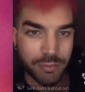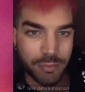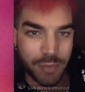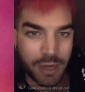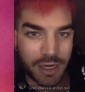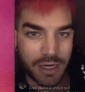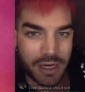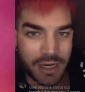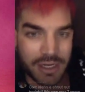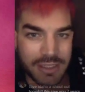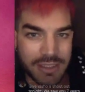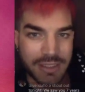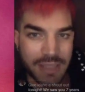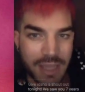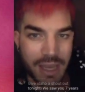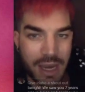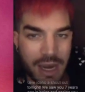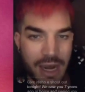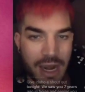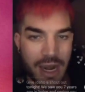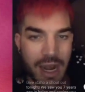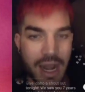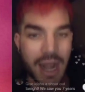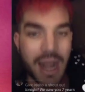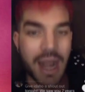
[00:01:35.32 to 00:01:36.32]
Bye, guys.
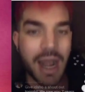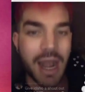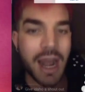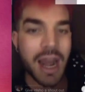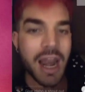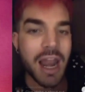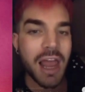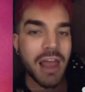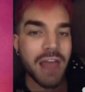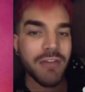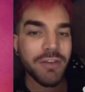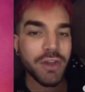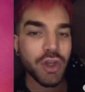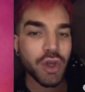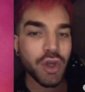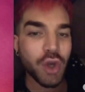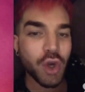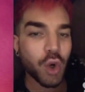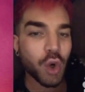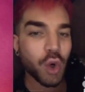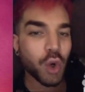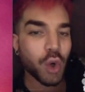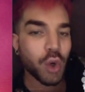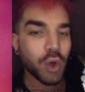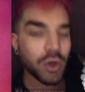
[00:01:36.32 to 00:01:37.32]
Love you.
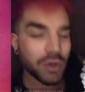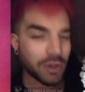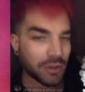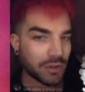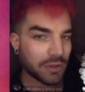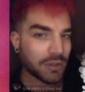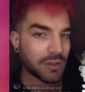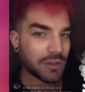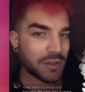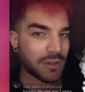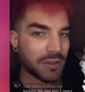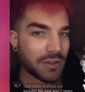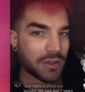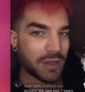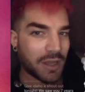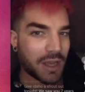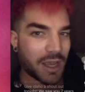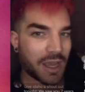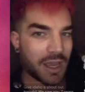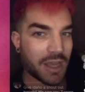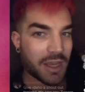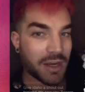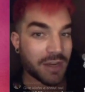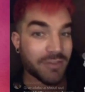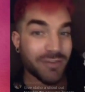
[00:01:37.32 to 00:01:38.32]

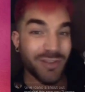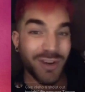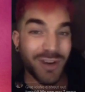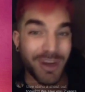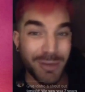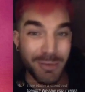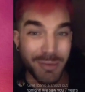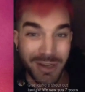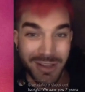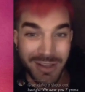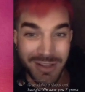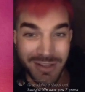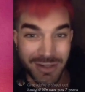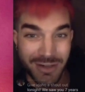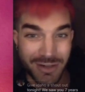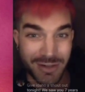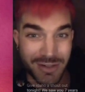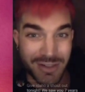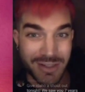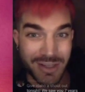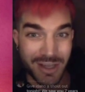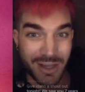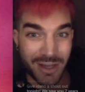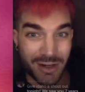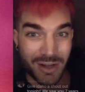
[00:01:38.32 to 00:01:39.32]
And for anybody that's here in
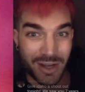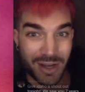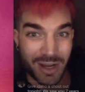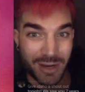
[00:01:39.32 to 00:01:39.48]
Seattle,